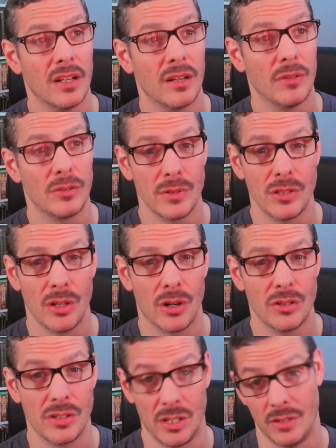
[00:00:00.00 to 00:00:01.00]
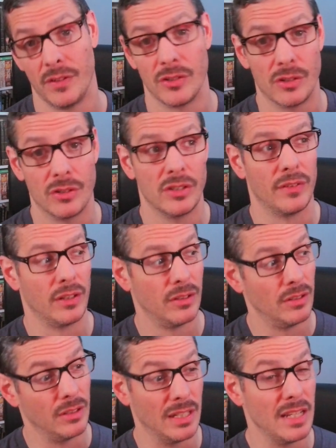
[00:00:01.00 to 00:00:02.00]
um, especially hard science fiction or stuff that
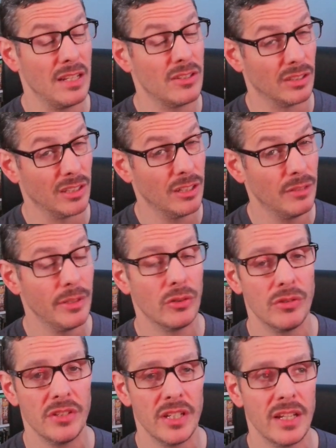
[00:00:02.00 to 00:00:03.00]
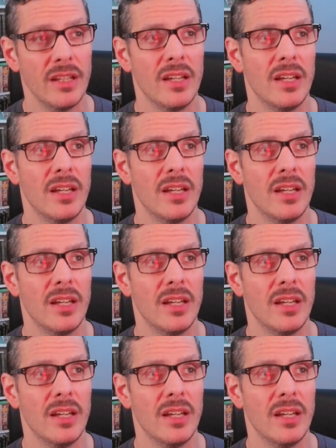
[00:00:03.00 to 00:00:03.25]
leans a little bit towards that,